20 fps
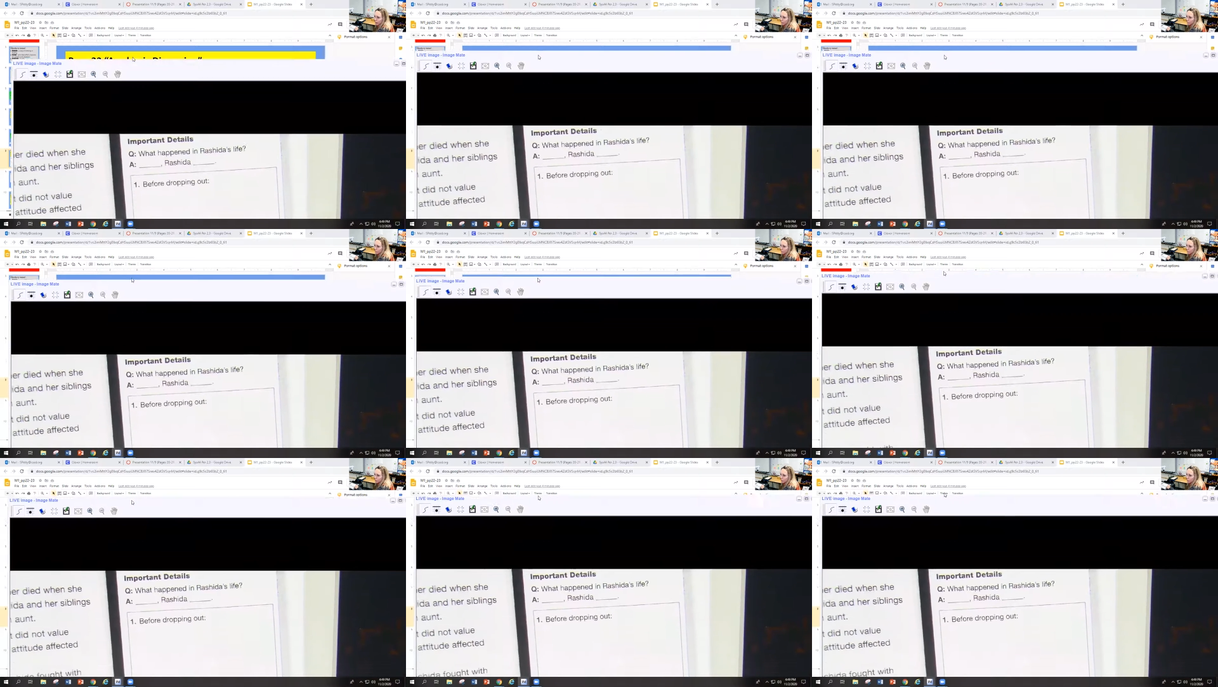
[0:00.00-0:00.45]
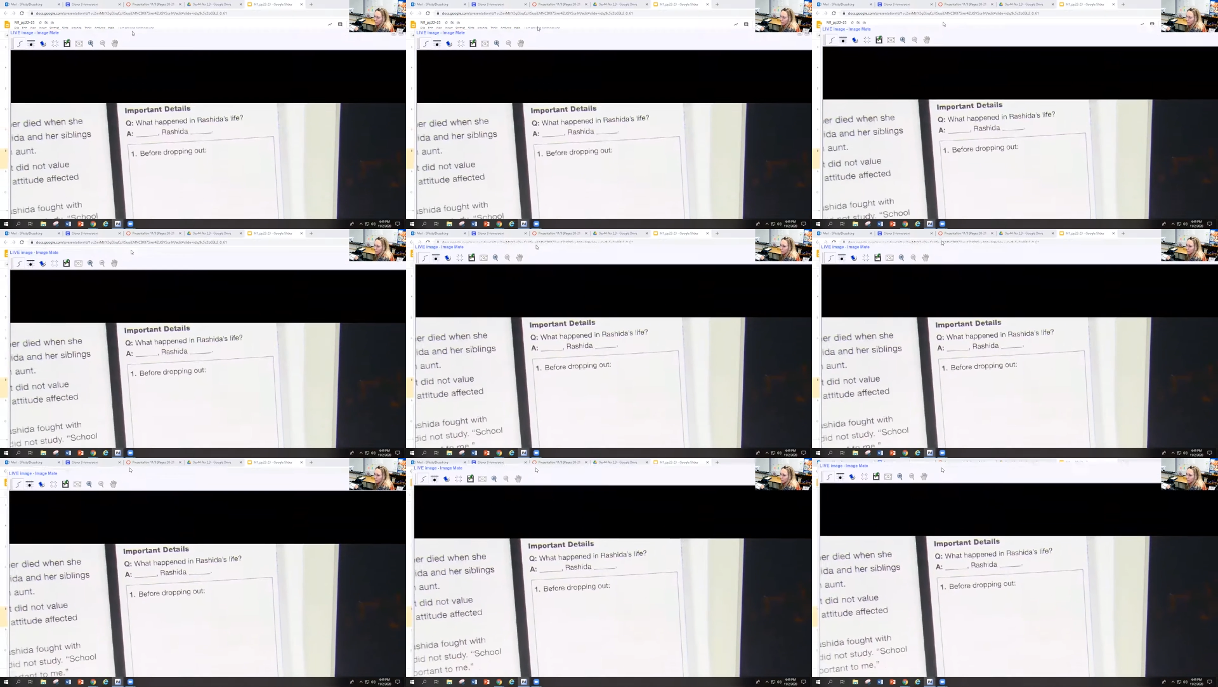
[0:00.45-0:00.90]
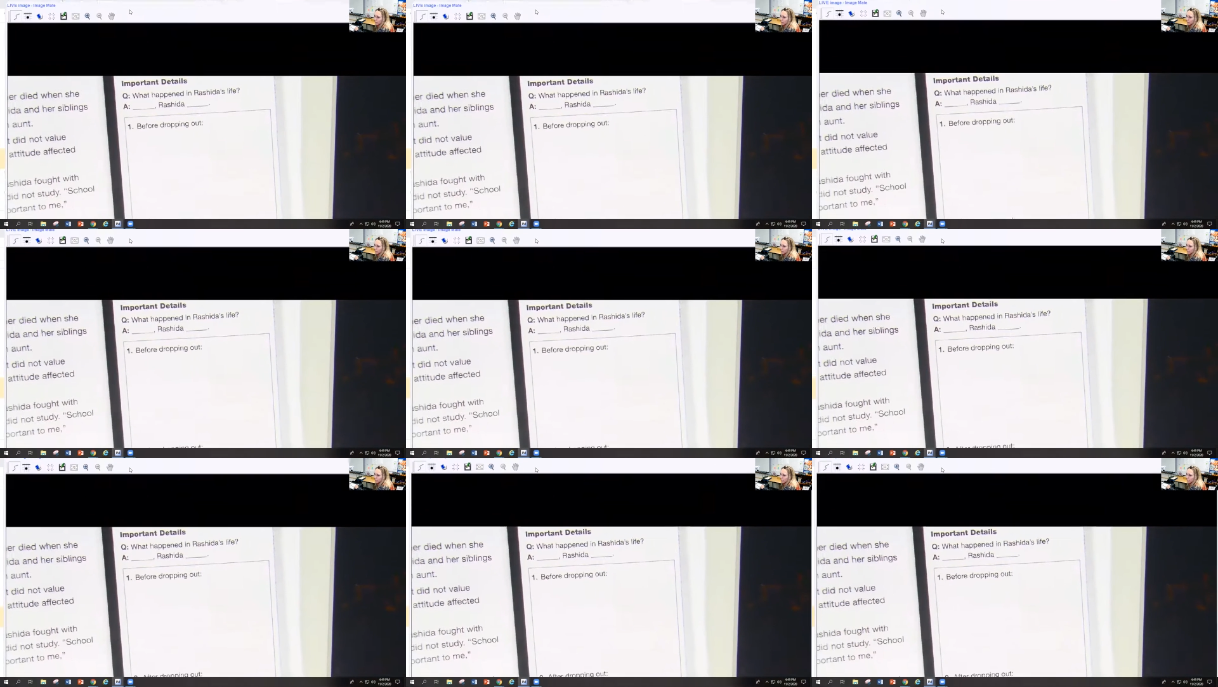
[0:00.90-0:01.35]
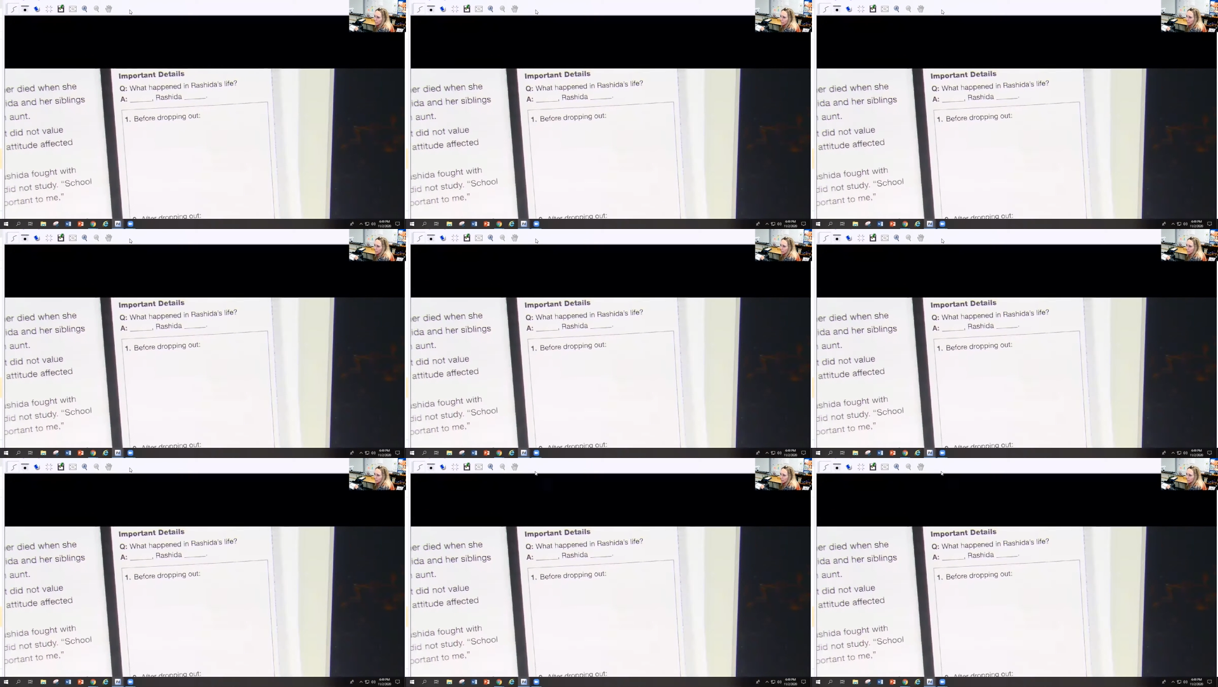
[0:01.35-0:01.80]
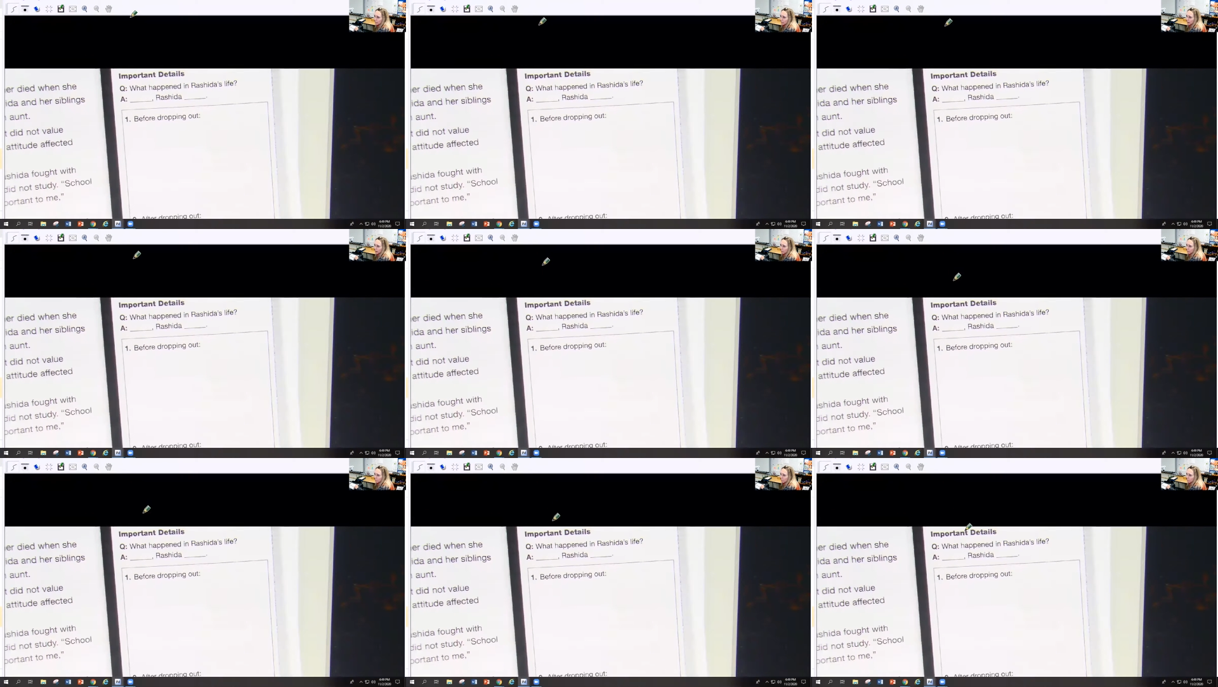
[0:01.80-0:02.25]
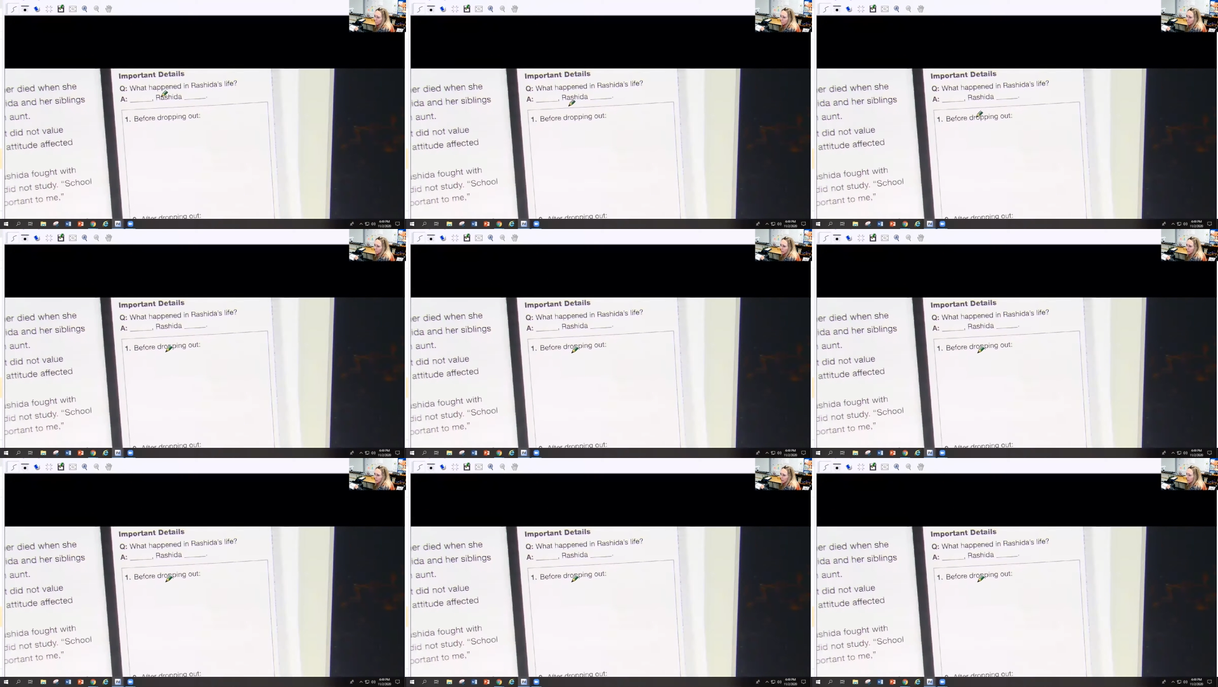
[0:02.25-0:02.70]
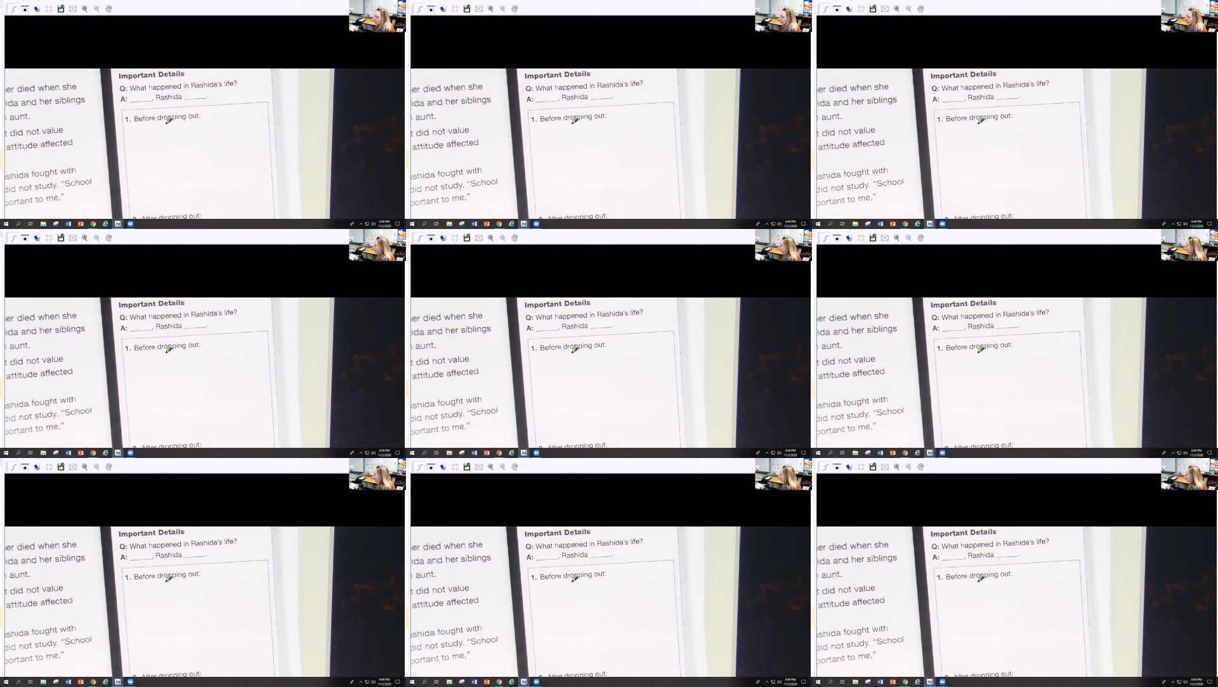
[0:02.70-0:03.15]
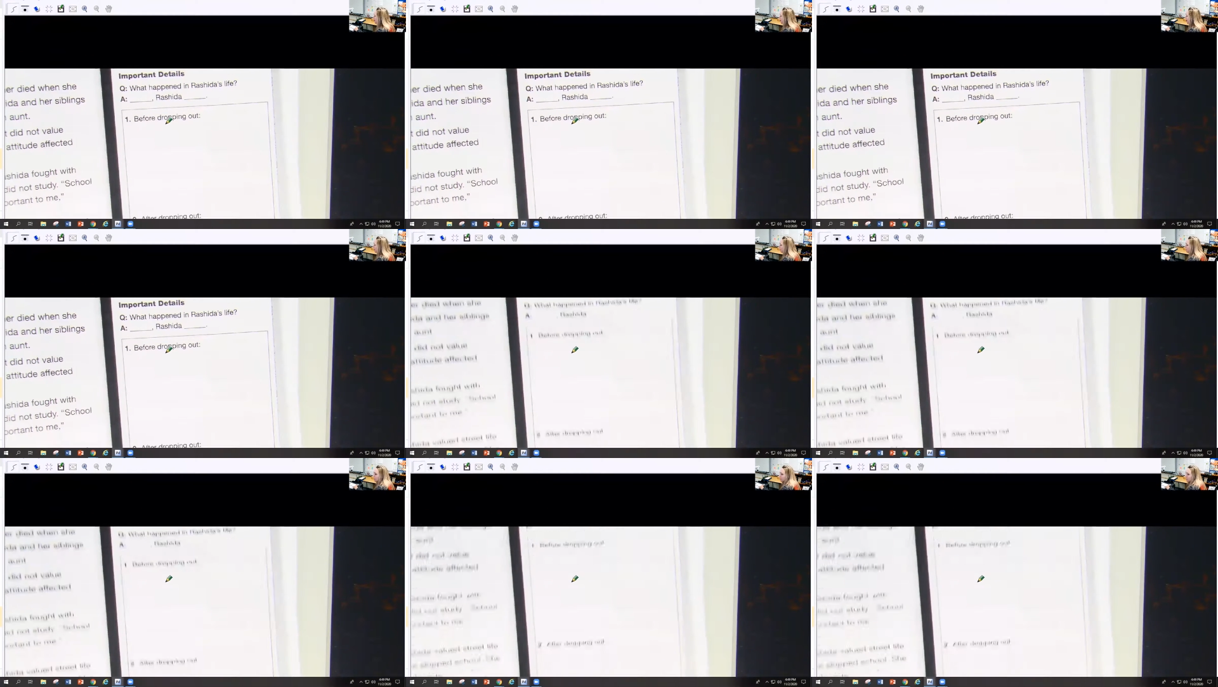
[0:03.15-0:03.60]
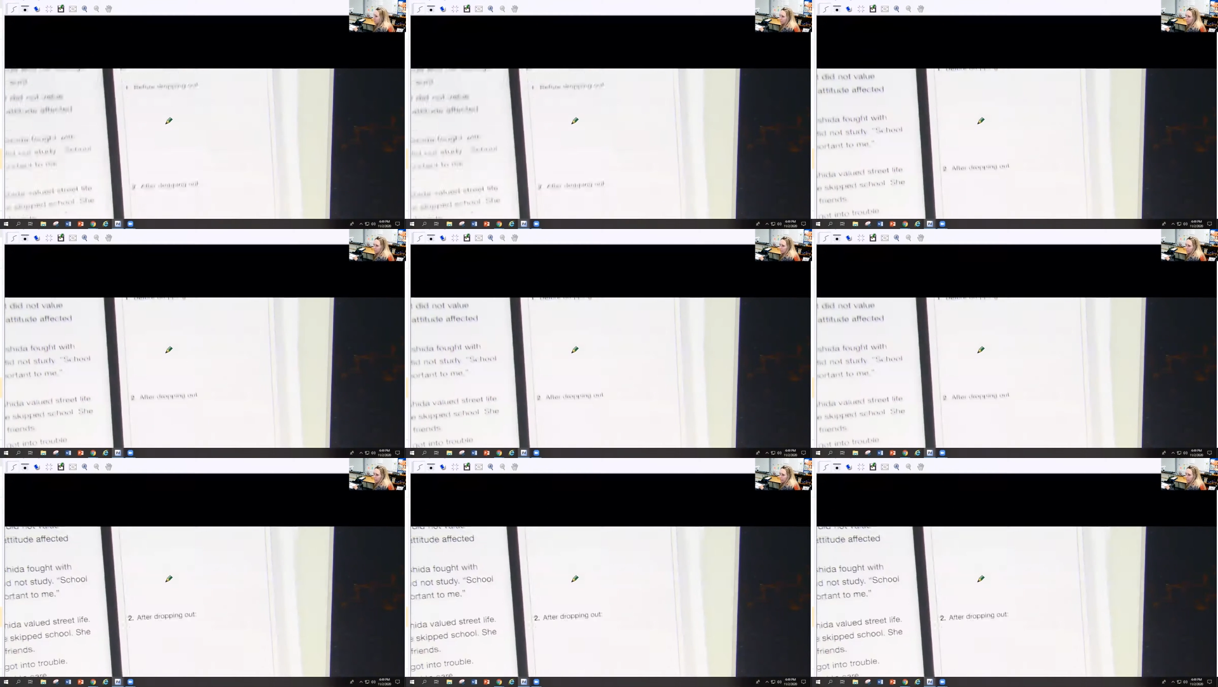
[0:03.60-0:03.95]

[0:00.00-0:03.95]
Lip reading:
[unreadable: no face in view]